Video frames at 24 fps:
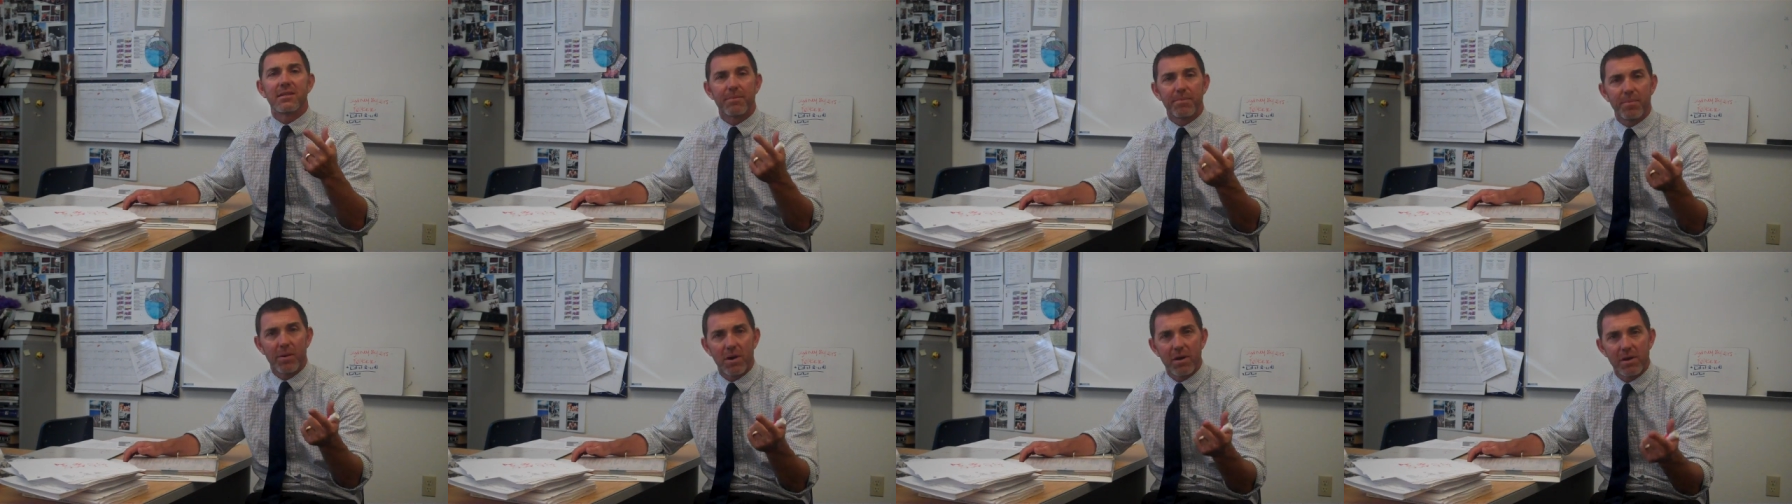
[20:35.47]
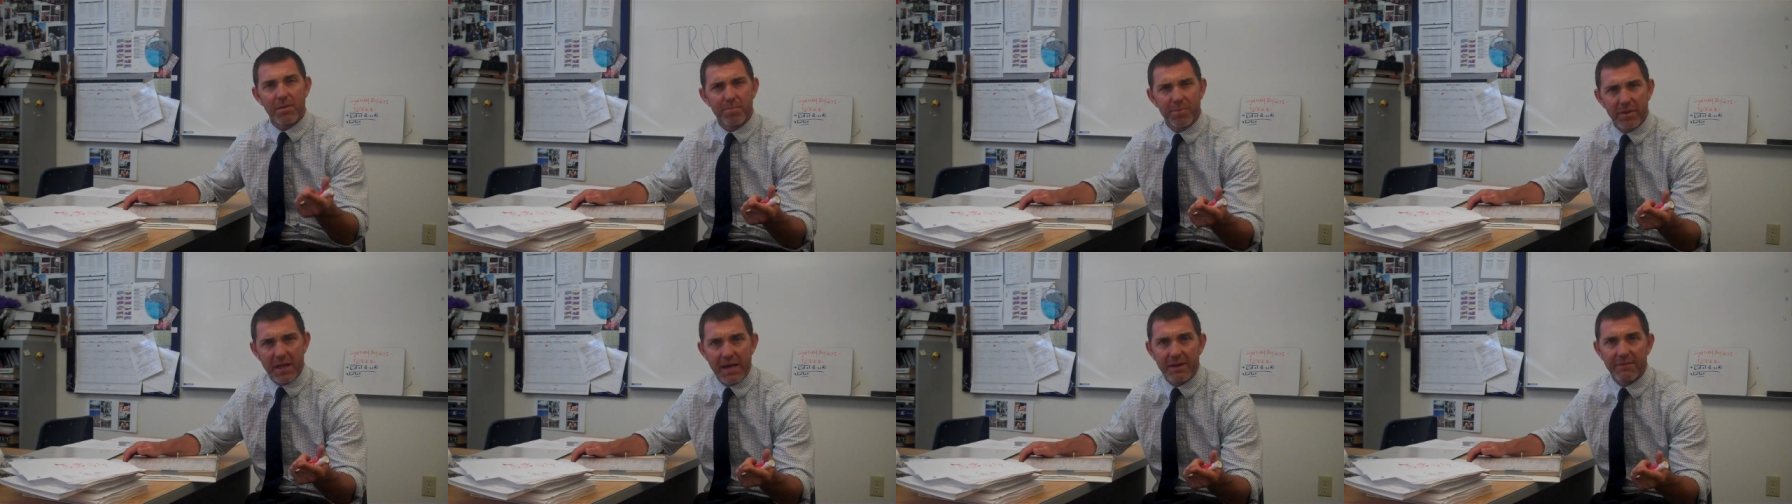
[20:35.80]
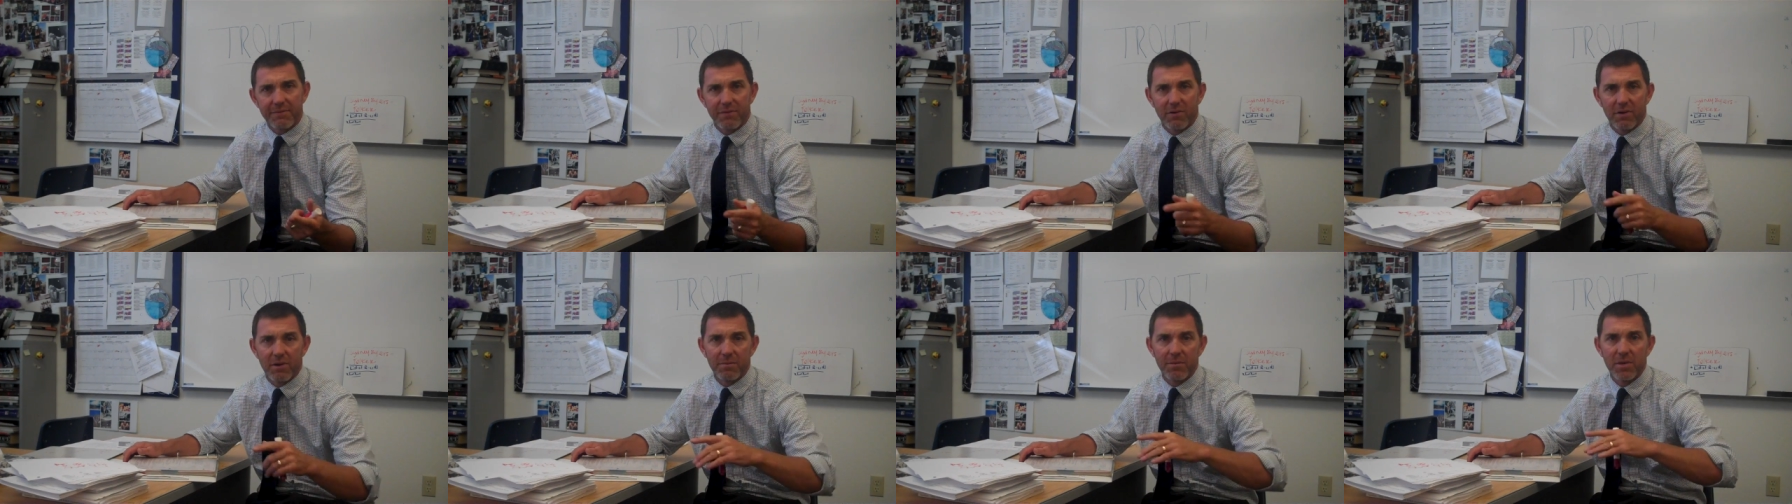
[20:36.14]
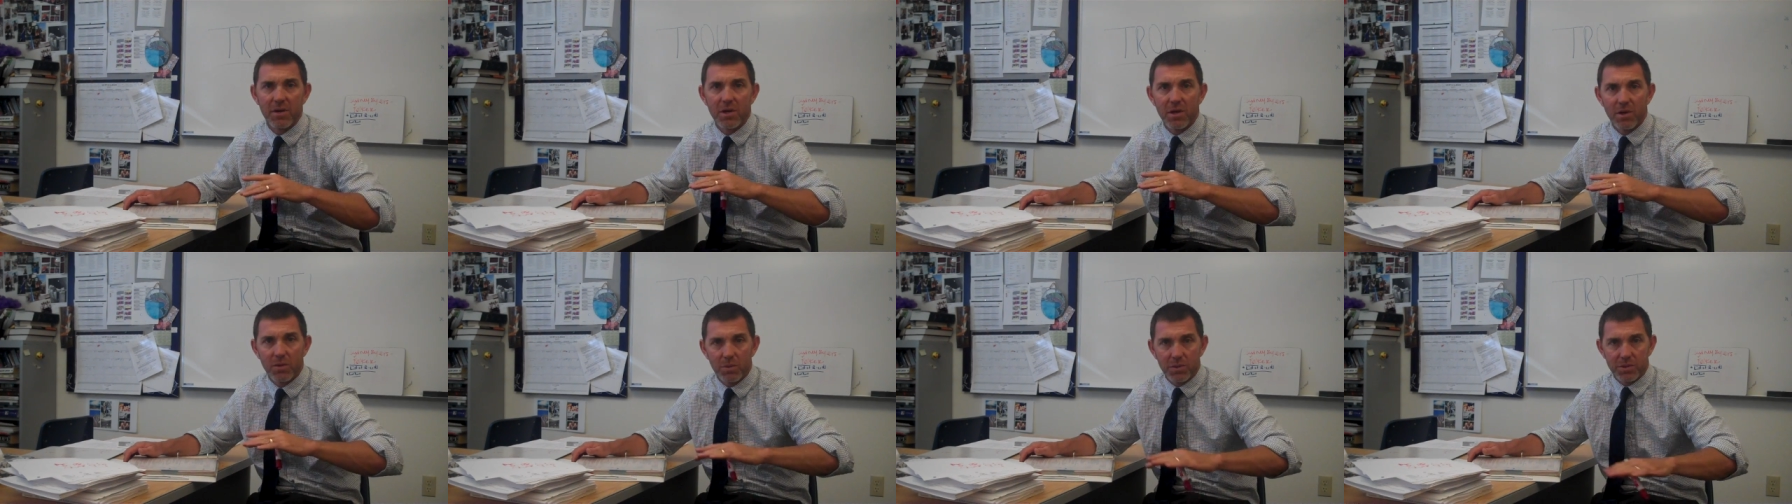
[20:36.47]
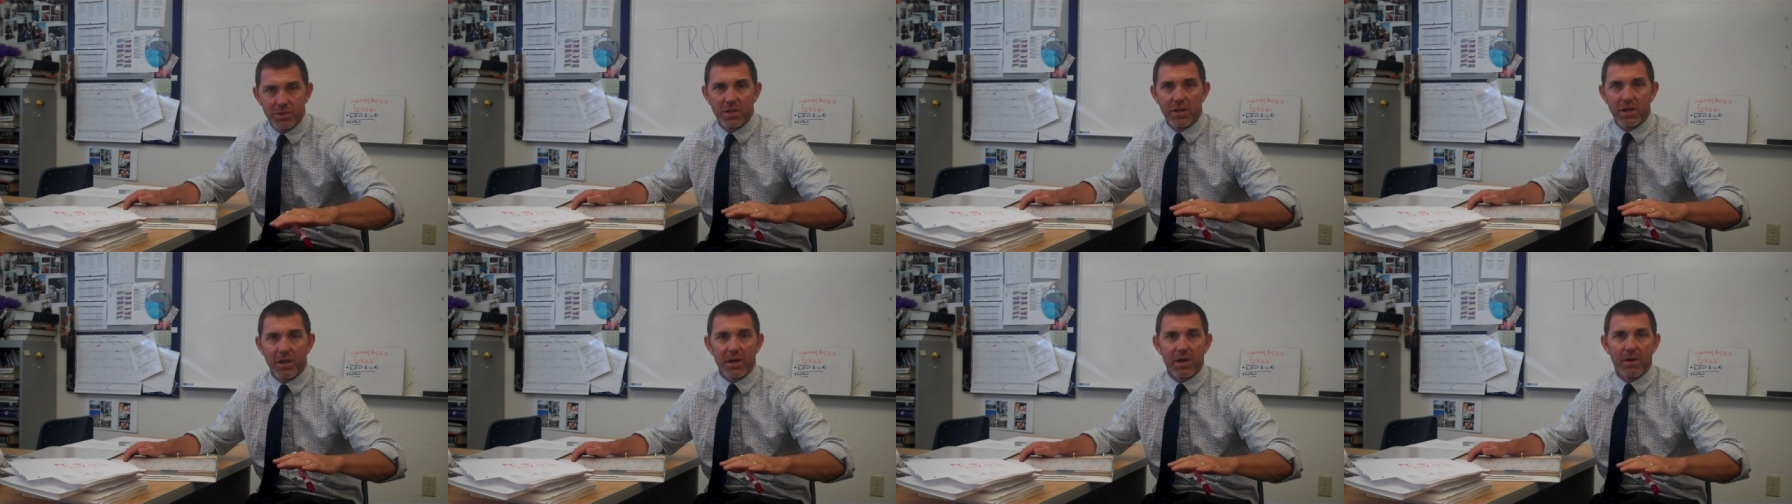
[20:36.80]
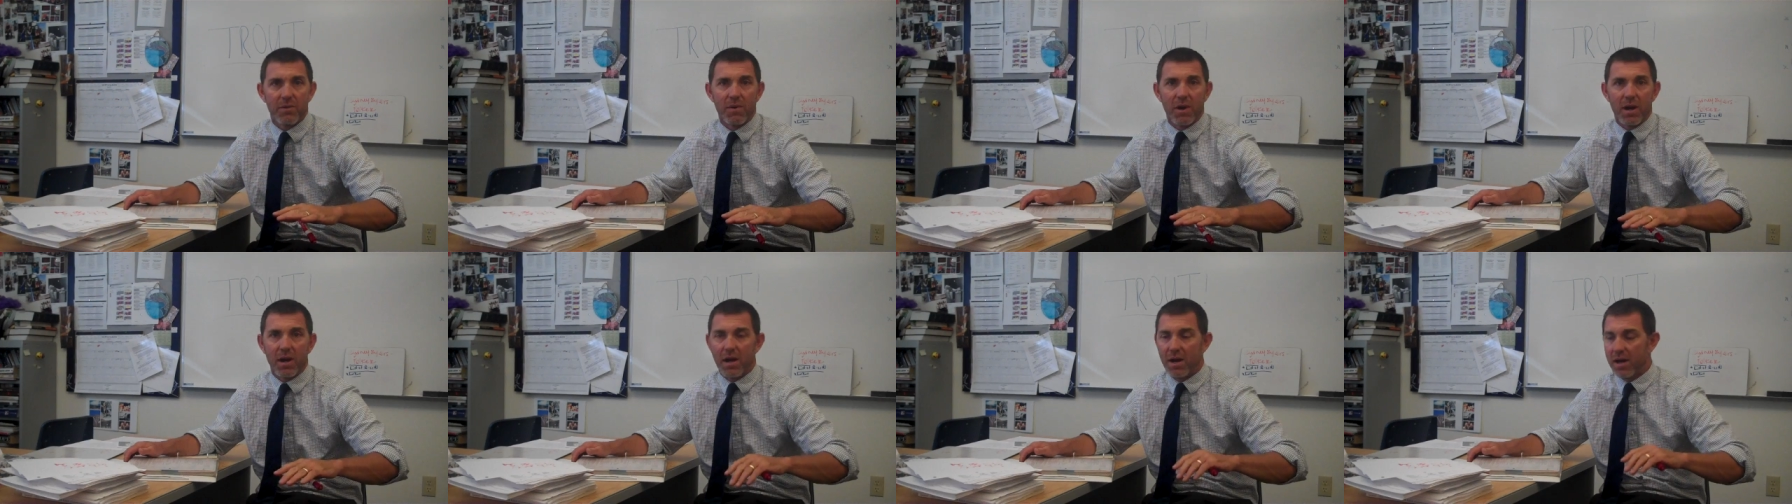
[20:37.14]
the party platform, which they're going to
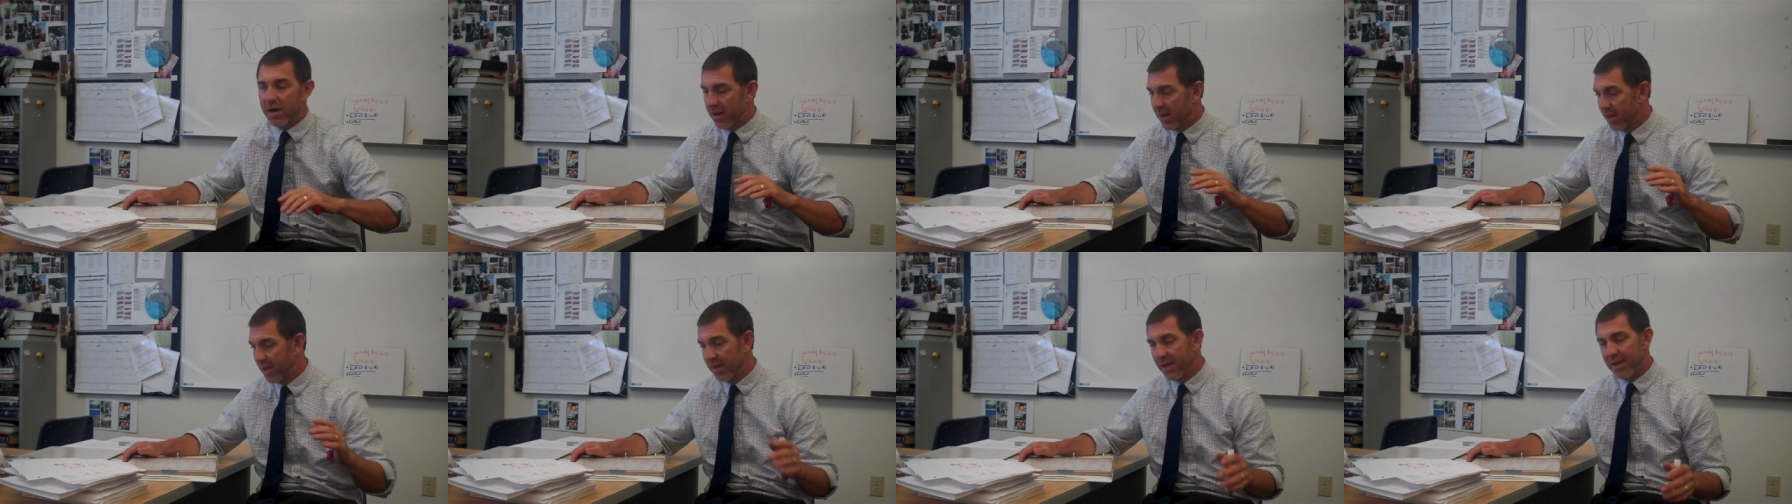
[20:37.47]
run on.